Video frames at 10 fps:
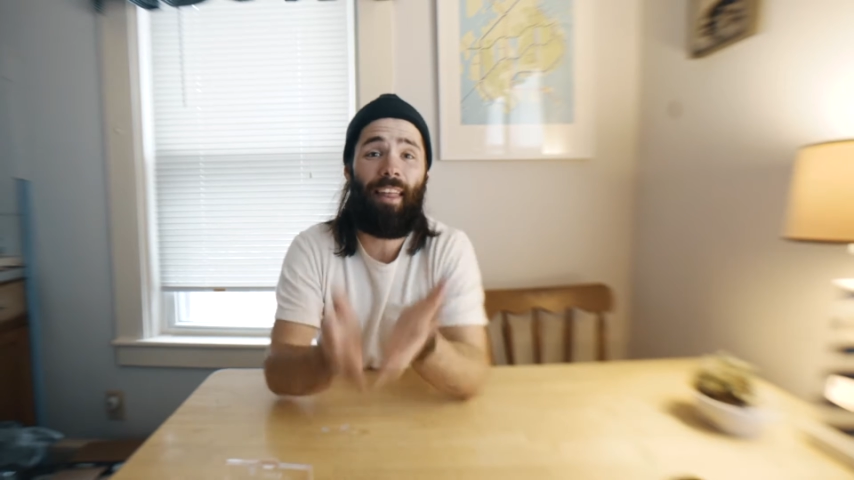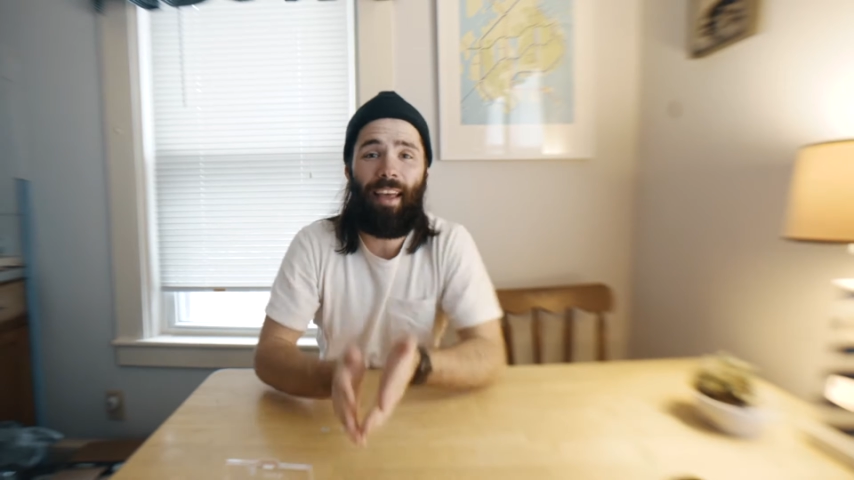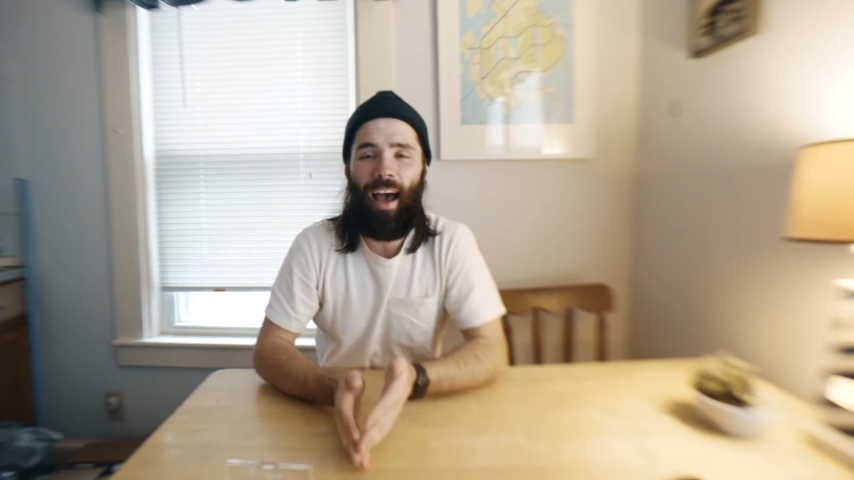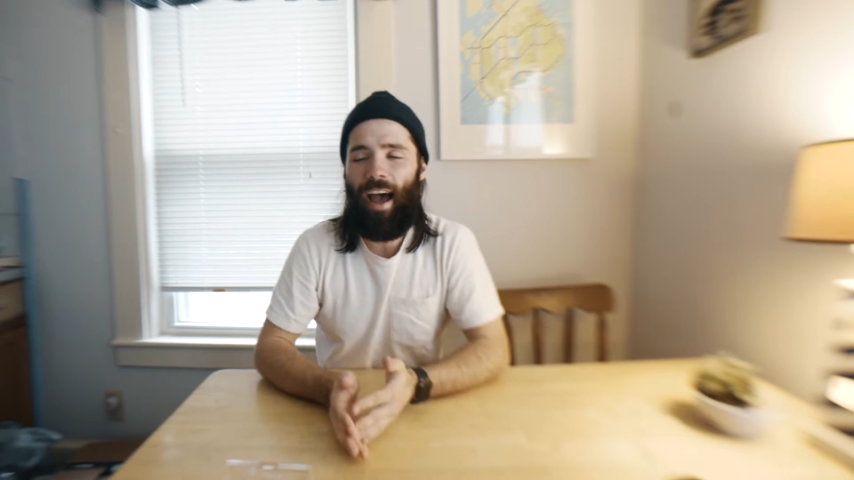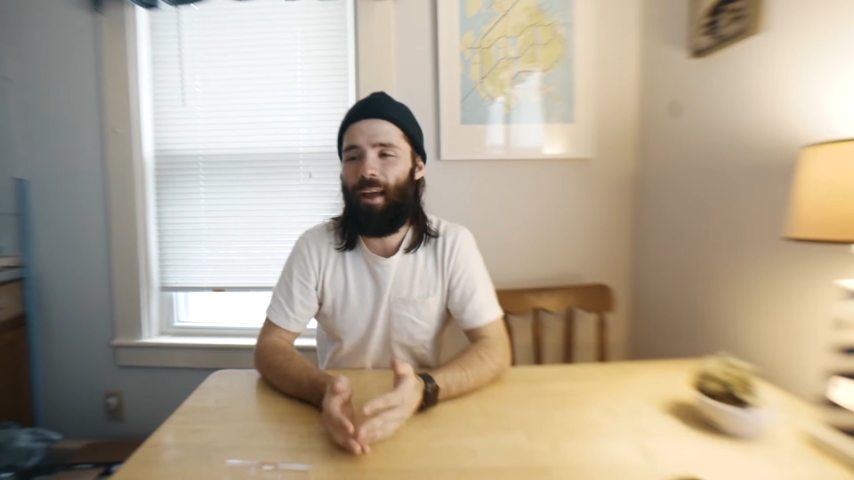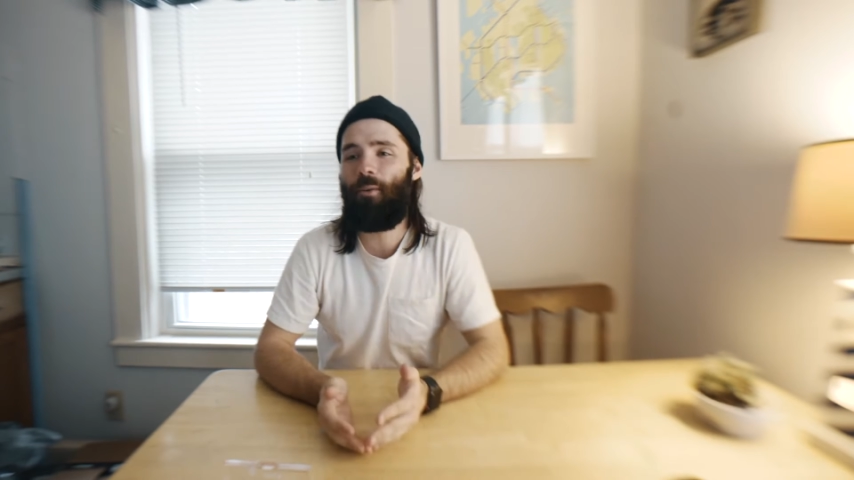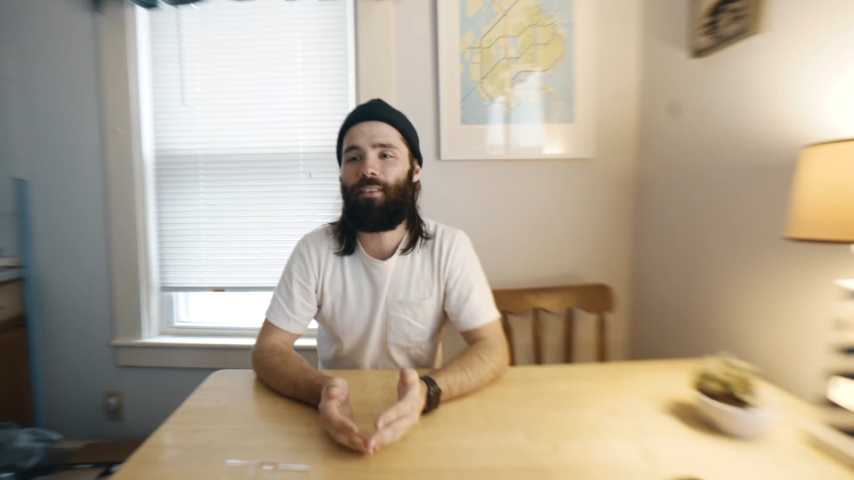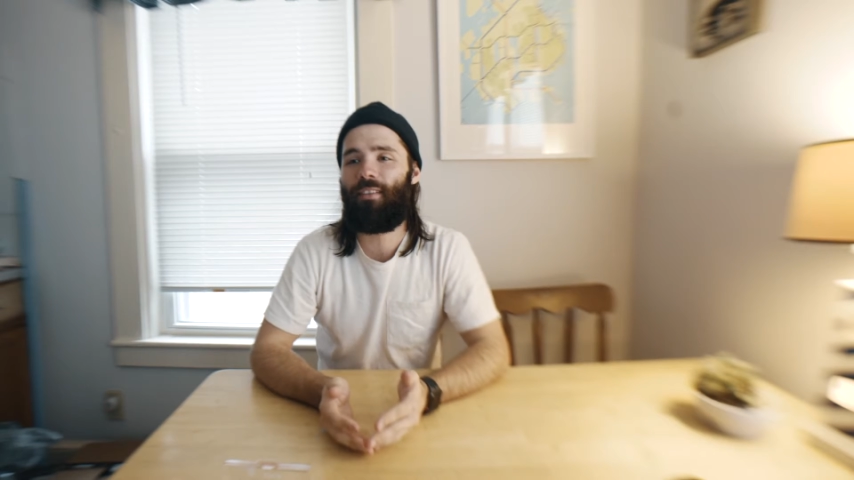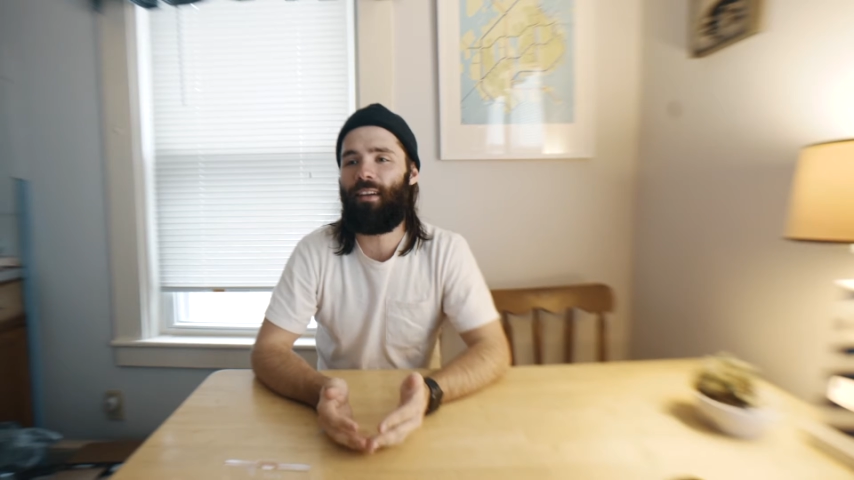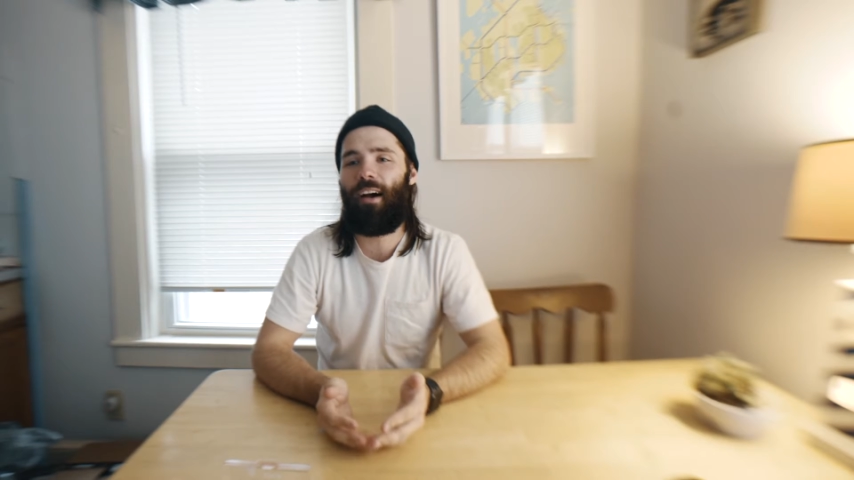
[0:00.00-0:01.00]
Like it
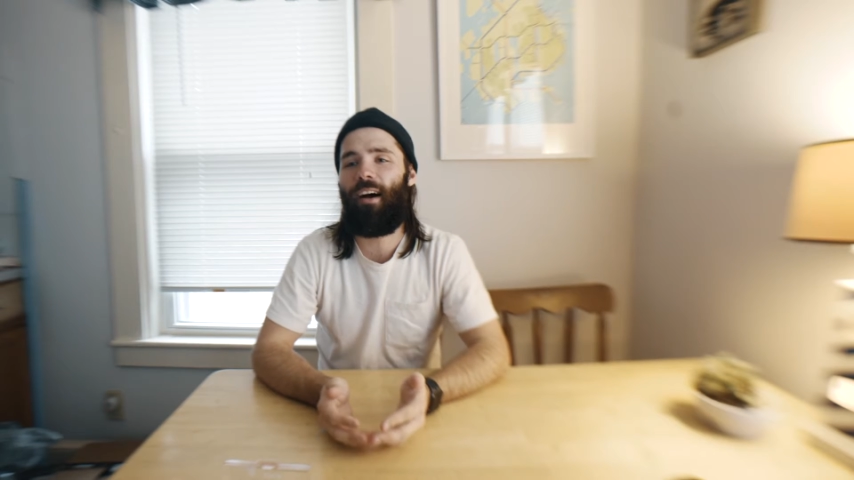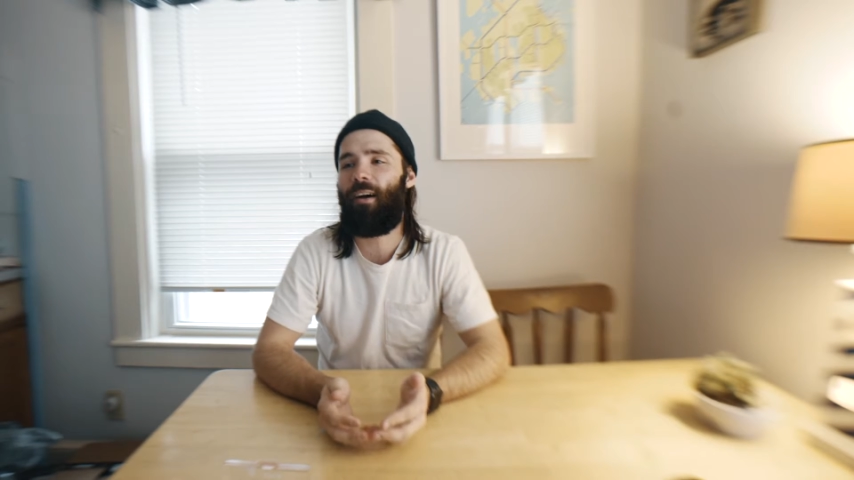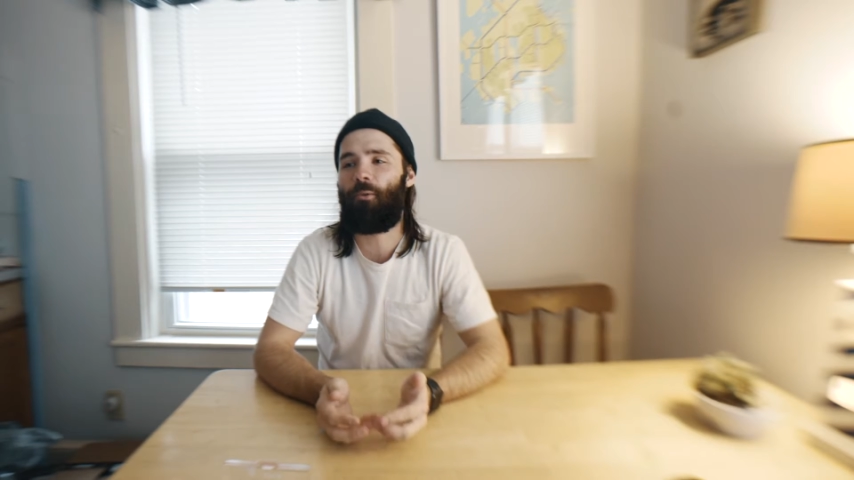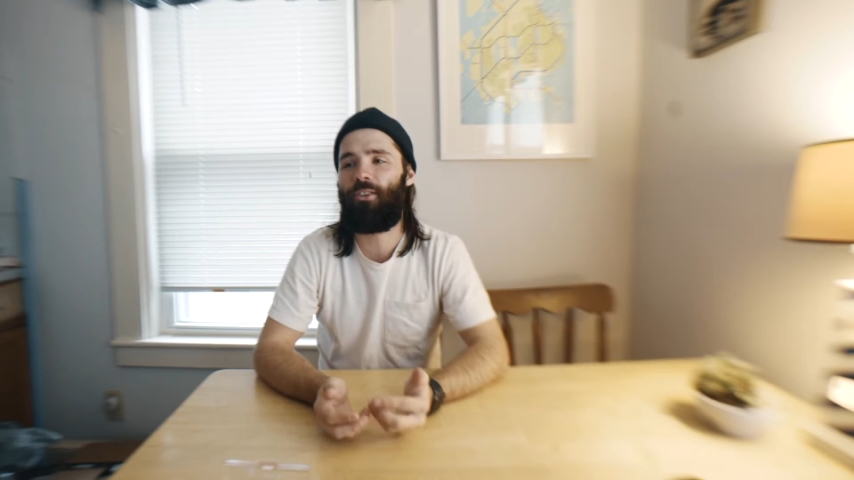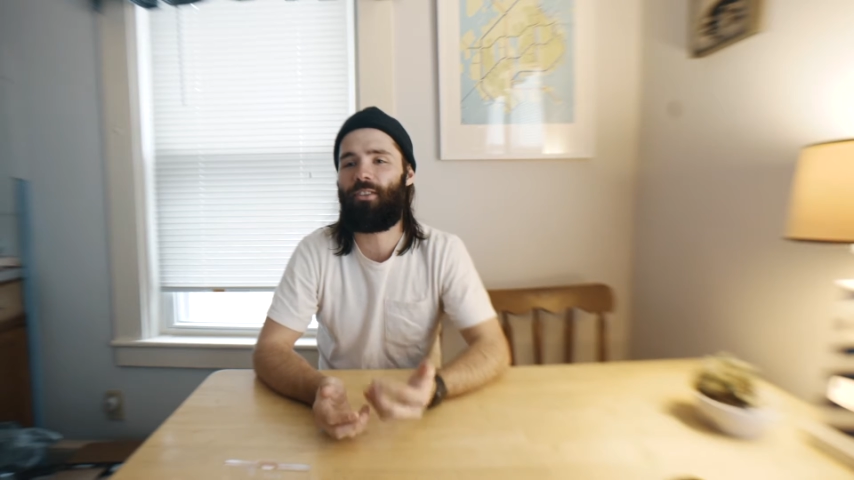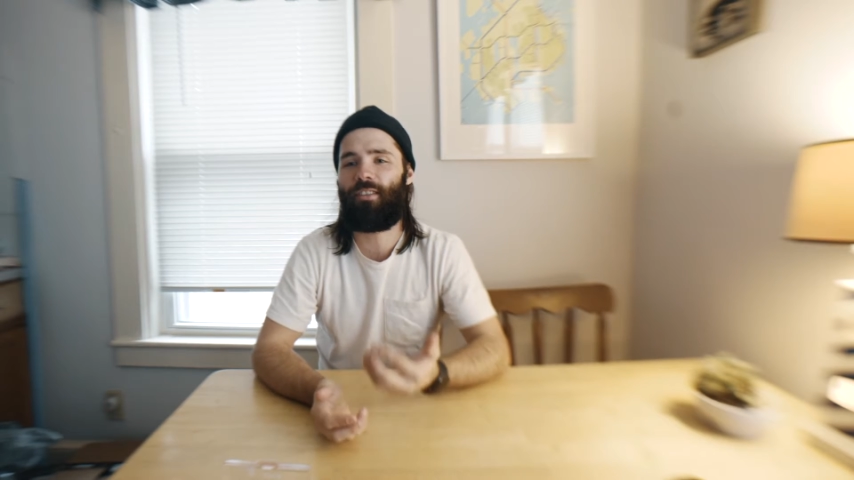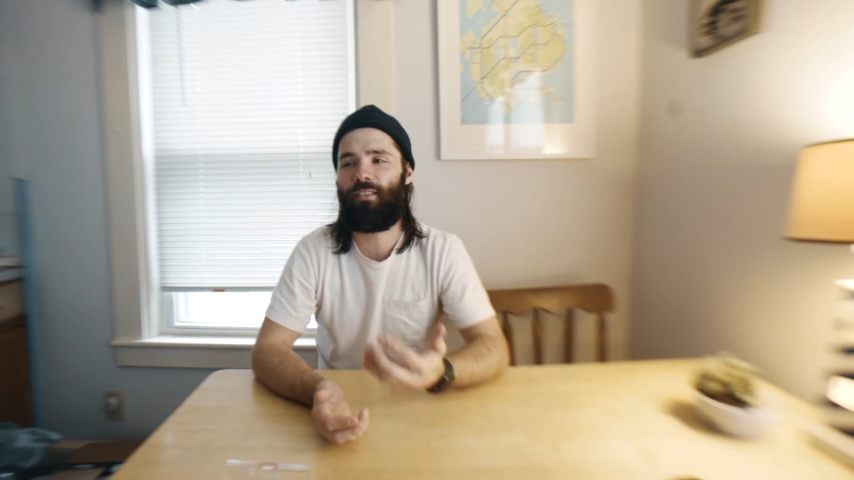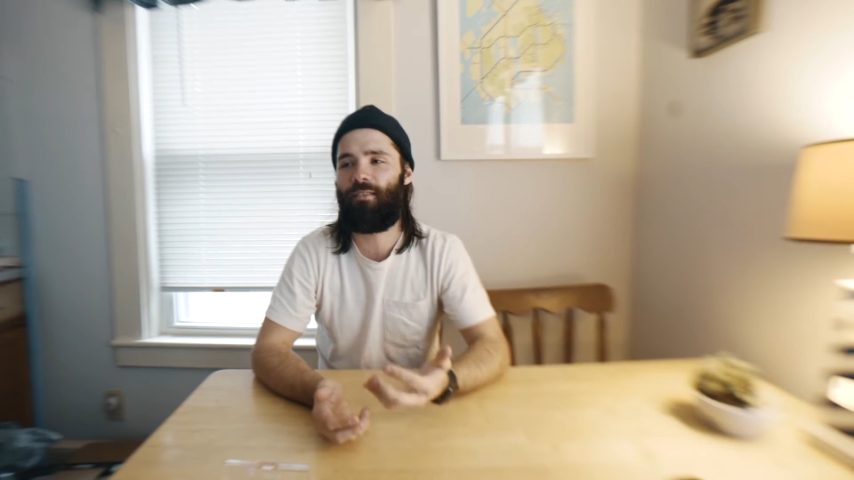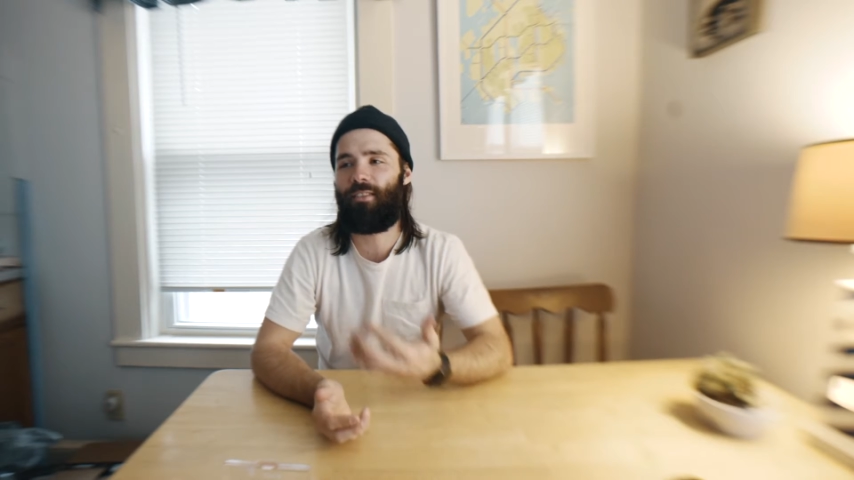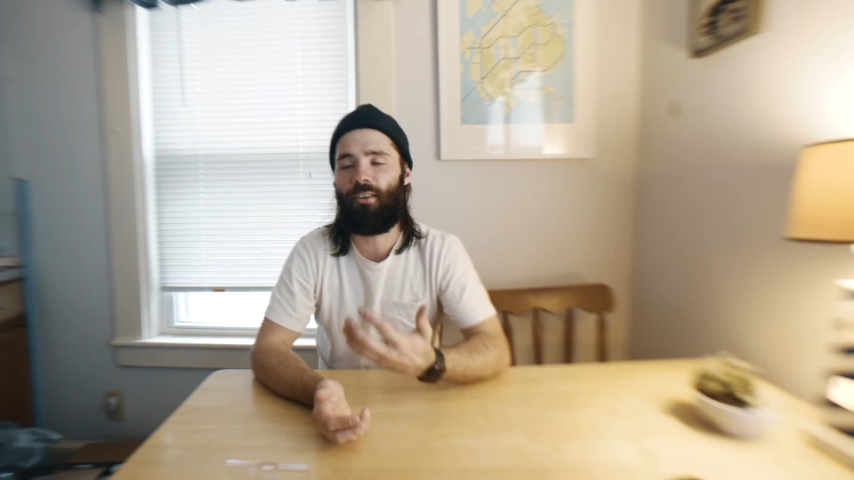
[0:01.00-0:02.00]
was
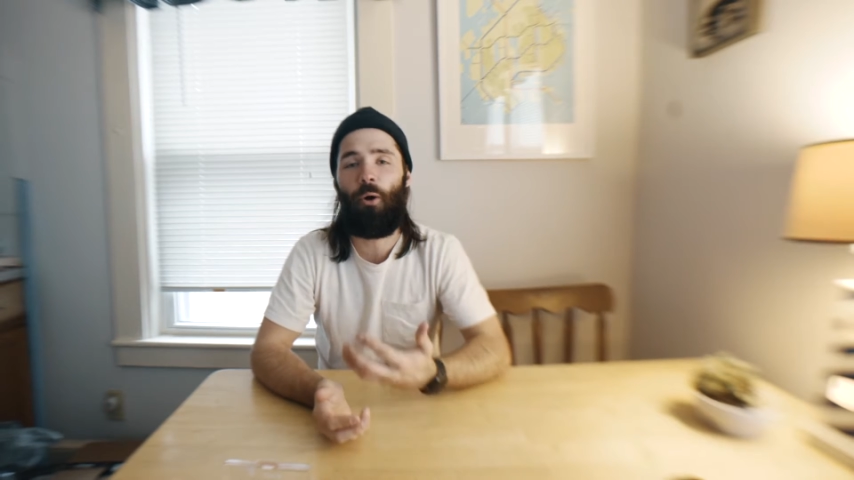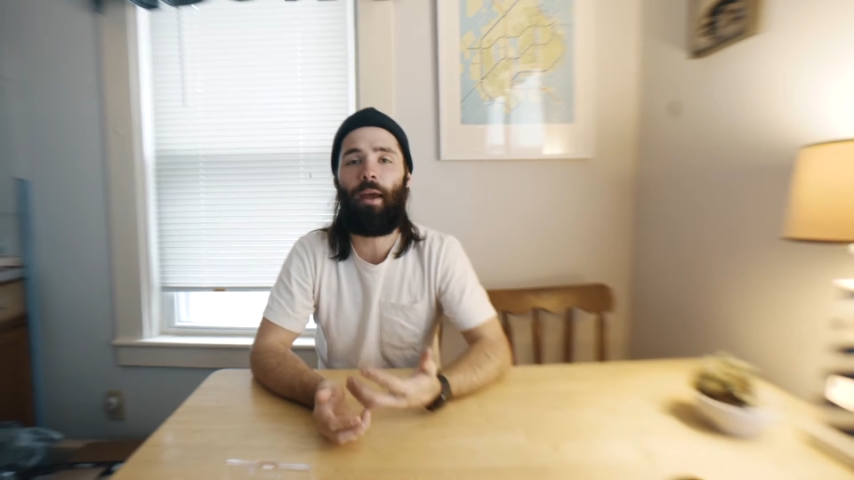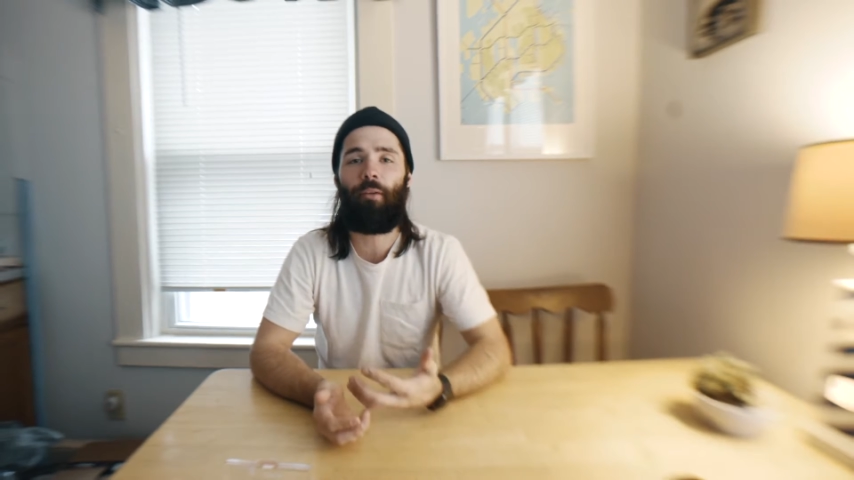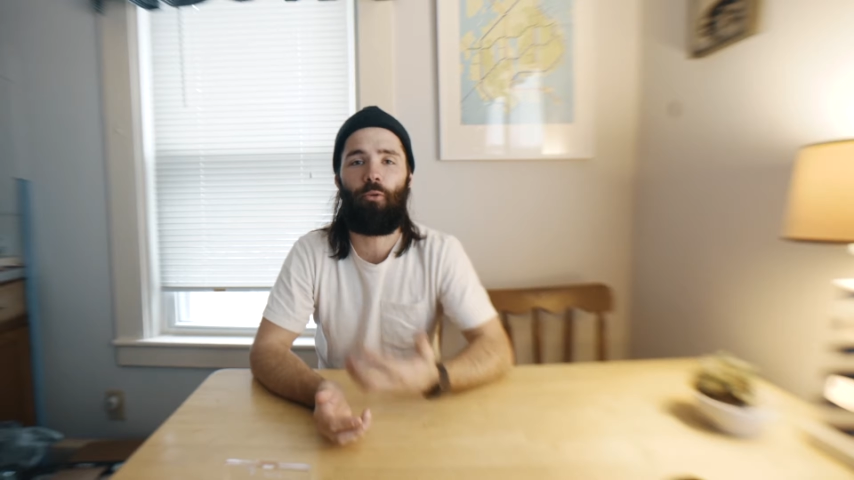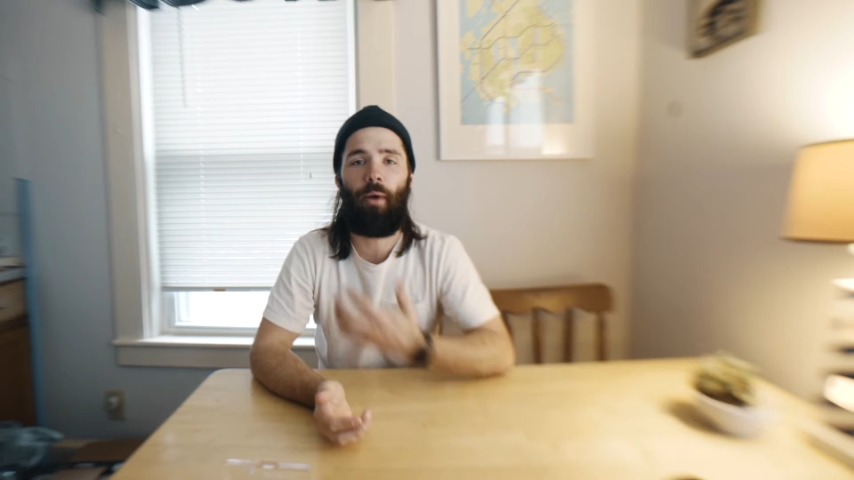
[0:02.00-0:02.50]
just so painful.